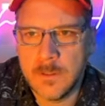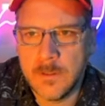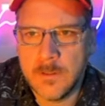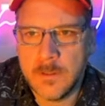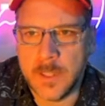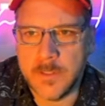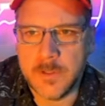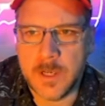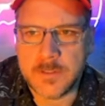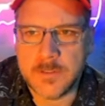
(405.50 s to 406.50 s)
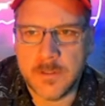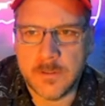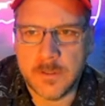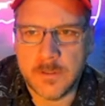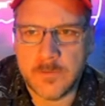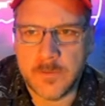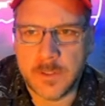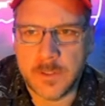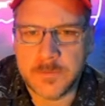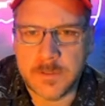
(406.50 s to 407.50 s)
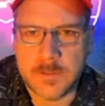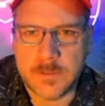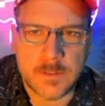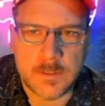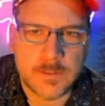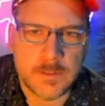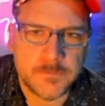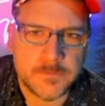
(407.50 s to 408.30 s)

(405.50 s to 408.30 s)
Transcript: And you guys know that when it comes to this kind of stuff,